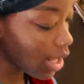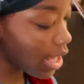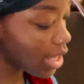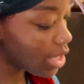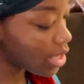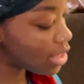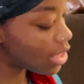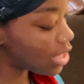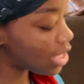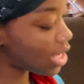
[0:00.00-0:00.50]

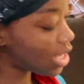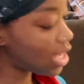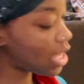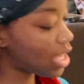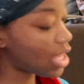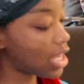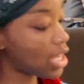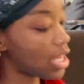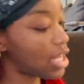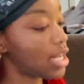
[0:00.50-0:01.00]
And
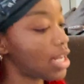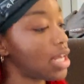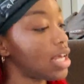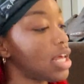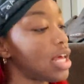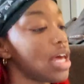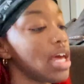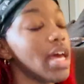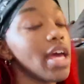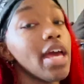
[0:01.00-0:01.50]
then
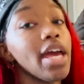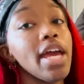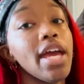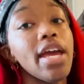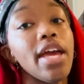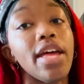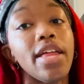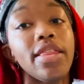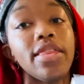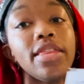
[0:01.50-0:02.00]

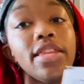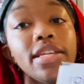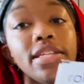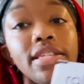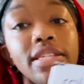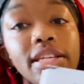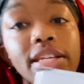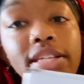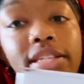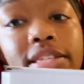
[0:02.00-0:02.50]

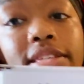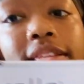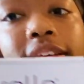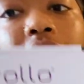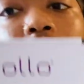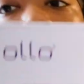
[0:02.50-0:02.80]
this is the